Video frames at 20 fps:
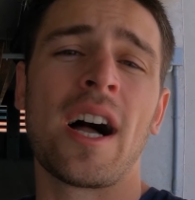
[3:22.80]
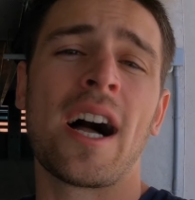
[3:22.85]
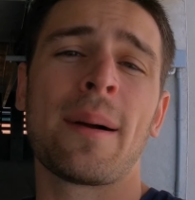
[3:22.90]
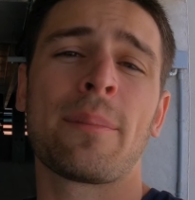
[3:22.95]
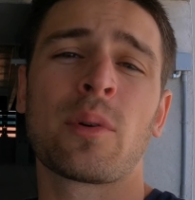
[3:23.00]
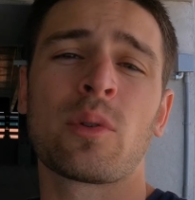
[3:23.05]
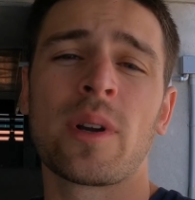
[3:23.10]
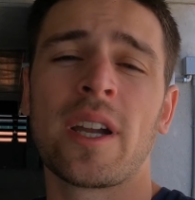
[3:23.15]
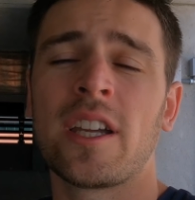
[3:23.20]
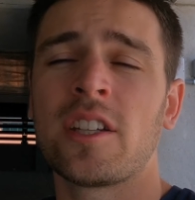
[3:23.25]

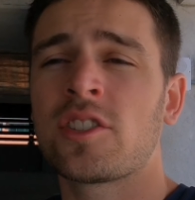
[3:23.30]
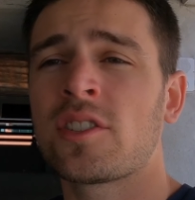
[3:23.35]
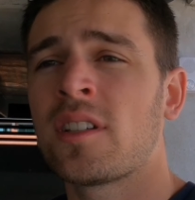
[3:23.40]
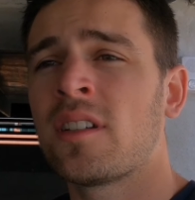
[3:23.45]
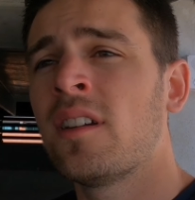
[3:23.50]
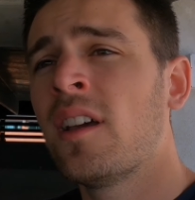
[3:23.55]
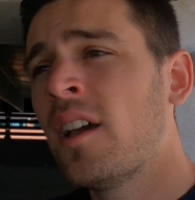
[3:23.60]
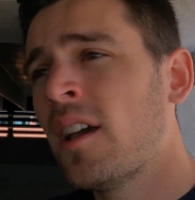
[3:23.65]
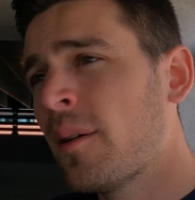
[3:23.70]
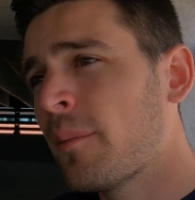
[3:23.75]

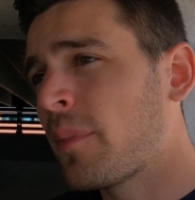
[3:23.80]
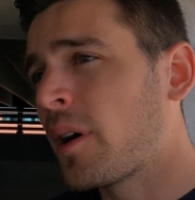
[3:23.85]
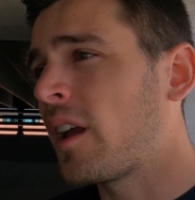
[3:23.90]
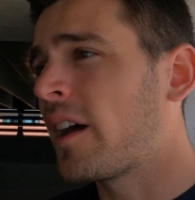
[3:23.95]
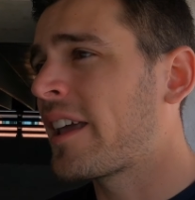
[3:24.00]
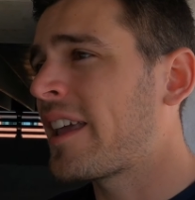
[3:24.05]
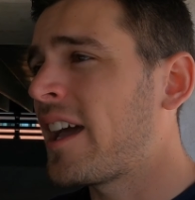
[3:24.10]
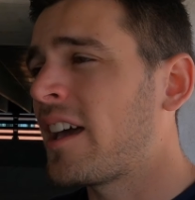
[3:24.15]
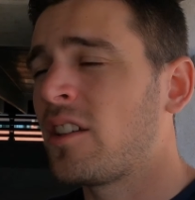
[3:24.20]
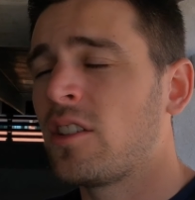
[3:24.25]
operation, but
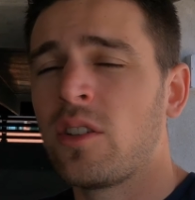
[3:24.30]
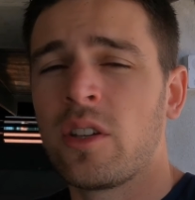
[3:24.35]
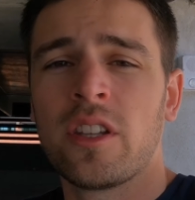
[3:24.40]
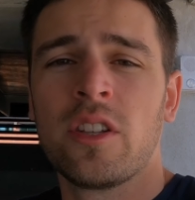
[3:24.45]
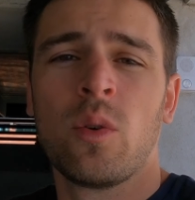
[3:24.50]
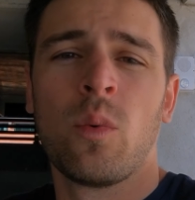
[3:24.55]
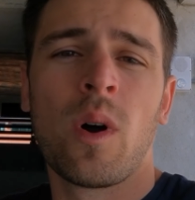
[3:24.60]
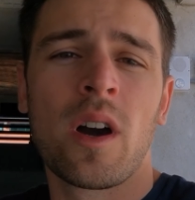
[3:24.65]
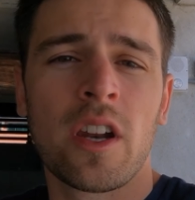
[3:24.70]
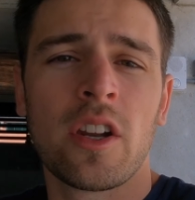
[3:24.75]
again,
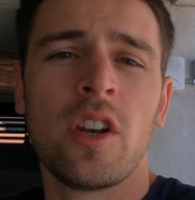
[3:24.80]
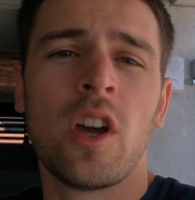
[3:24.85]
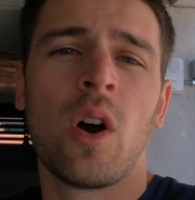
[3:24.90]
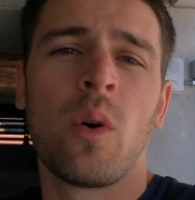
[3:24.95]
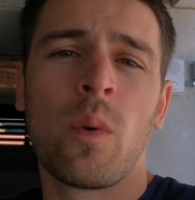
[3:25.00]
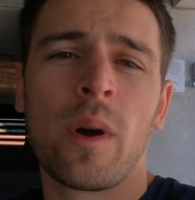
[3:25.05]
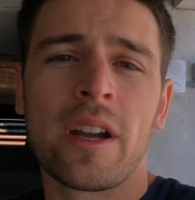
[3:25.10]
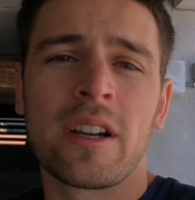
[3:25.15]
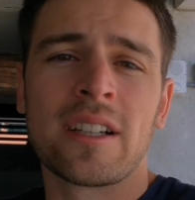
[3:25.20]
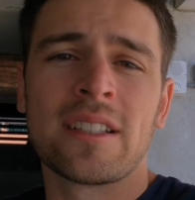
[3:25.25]
you want to know
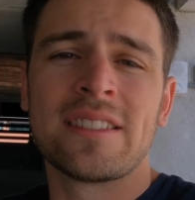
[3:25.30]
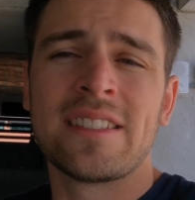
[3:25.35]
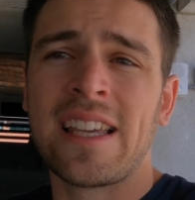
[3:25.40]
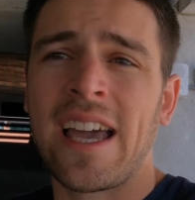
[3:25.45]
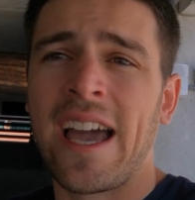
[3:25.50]
where it's